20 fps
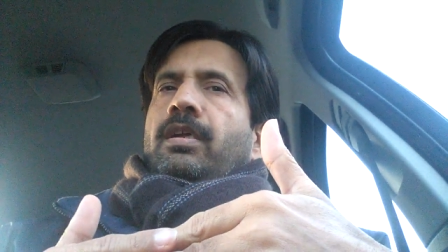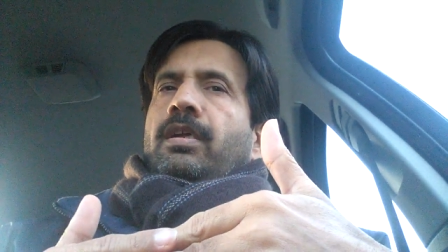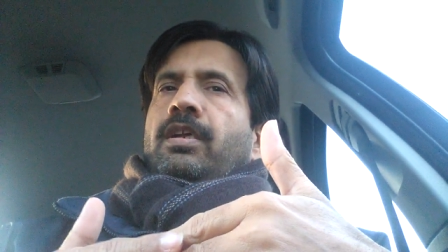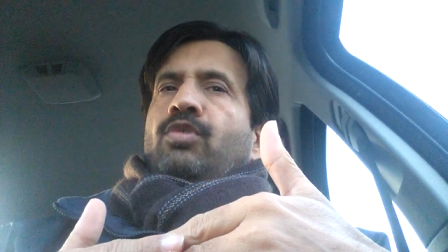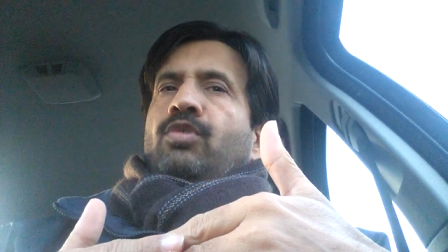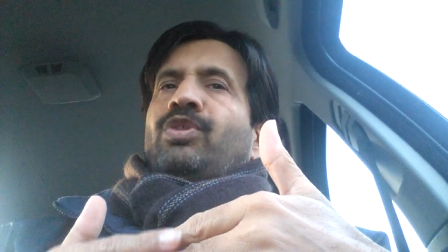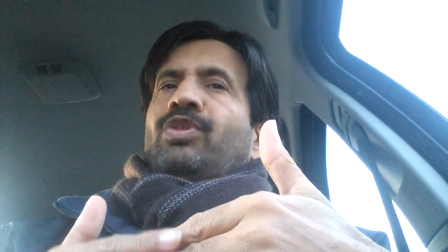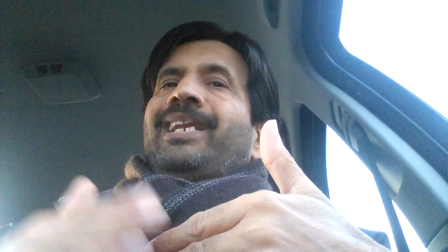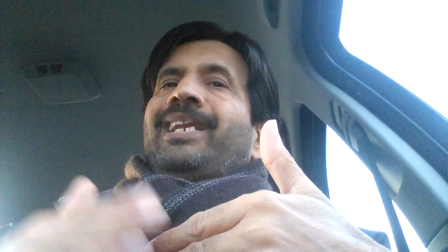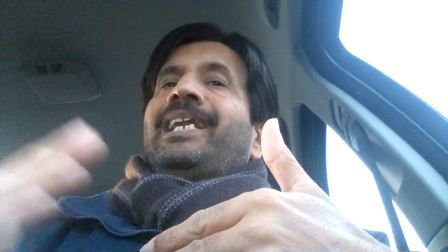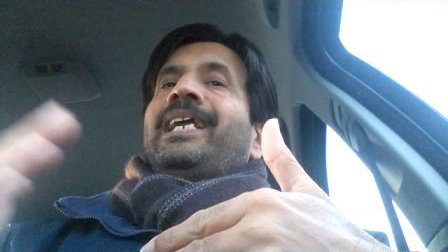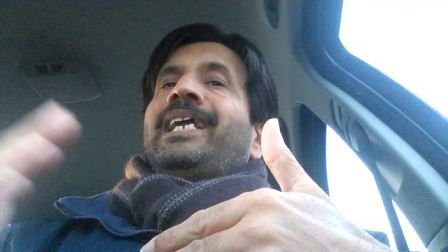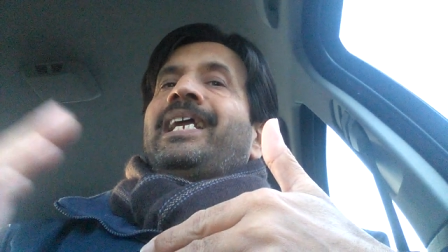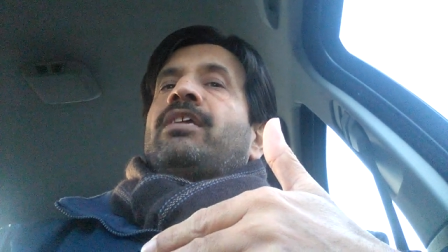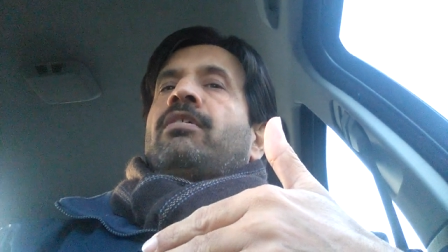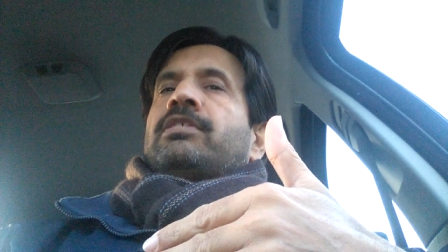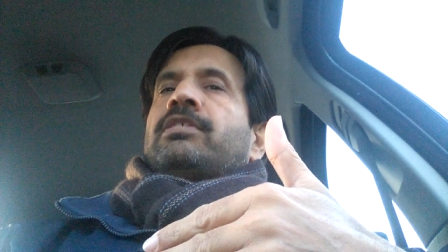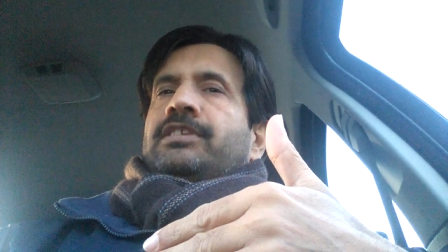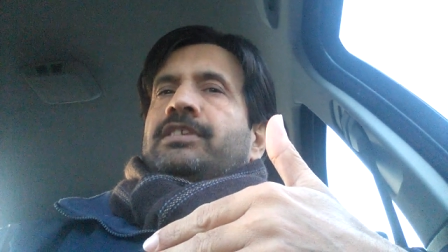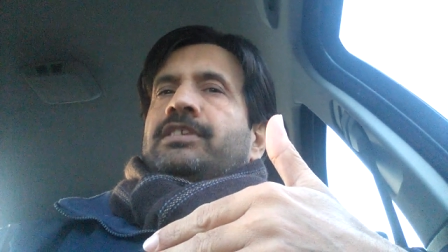uh, to the
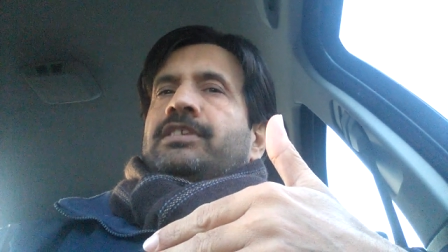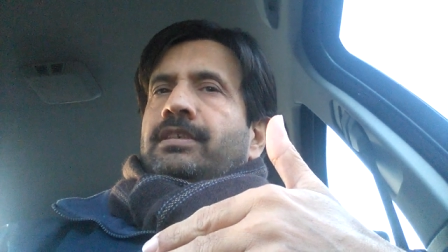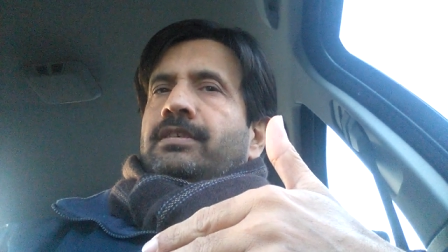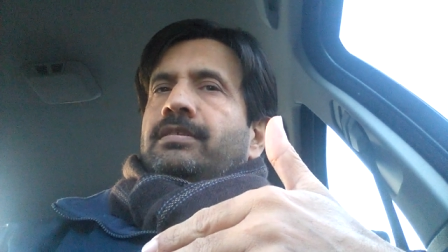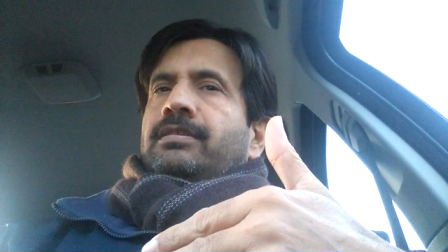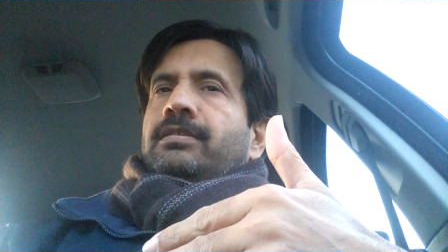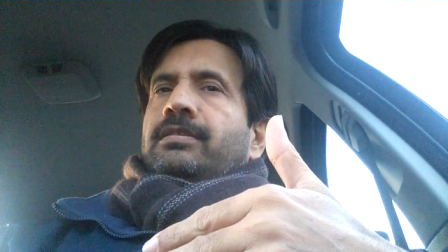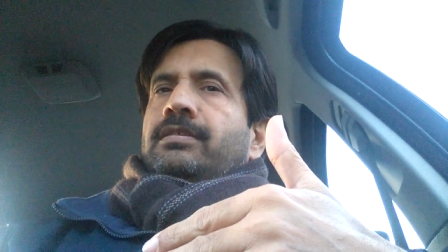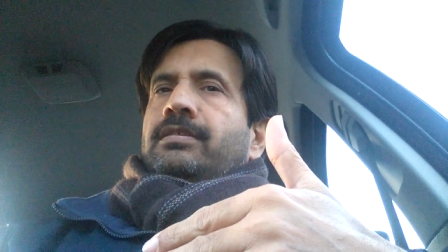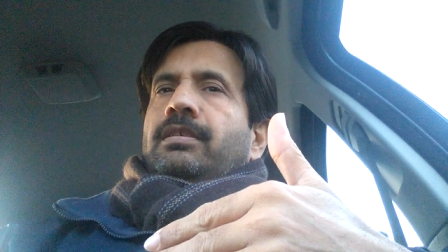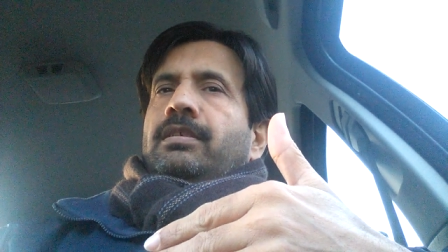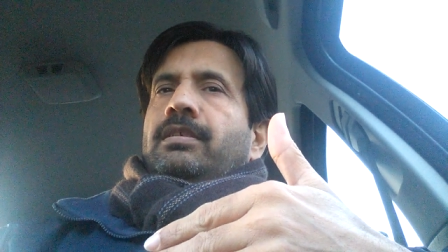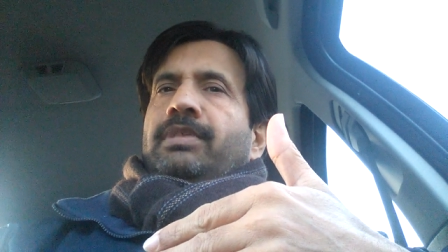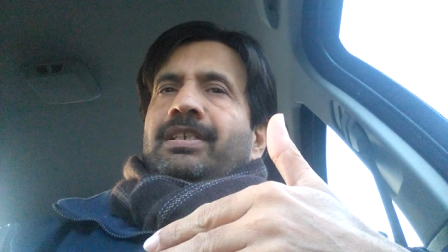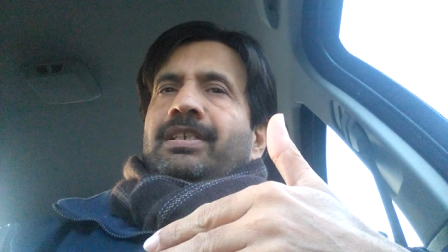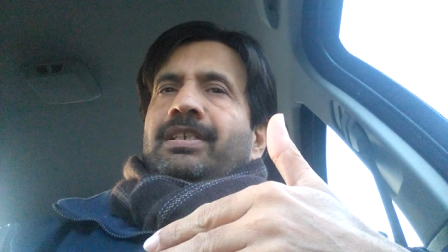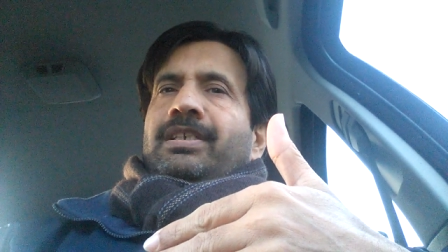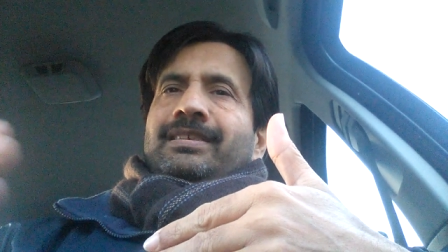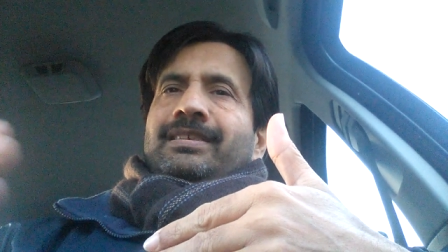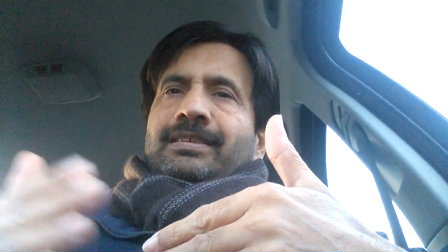late onset
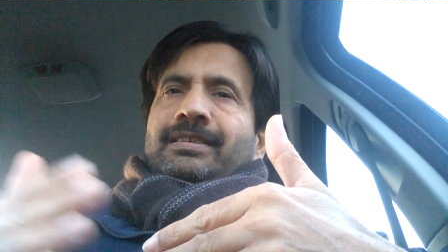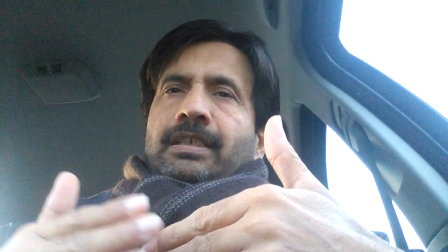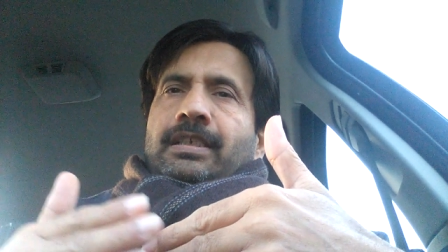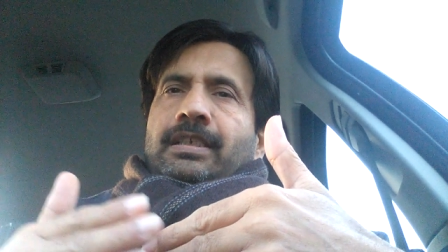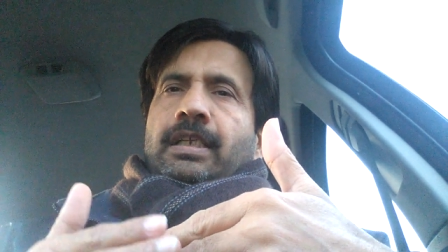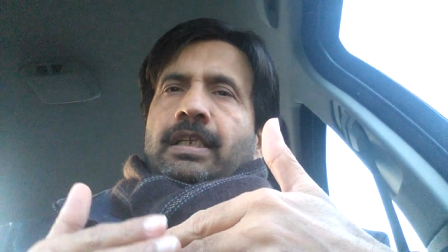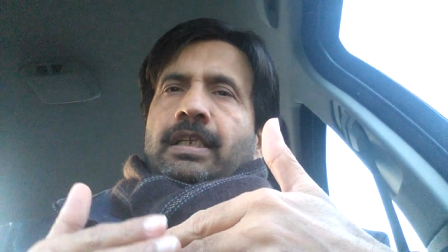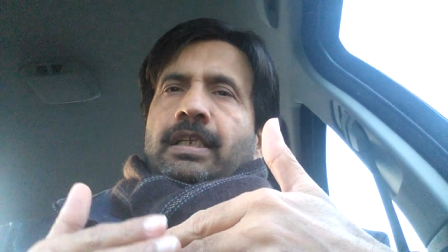because uh,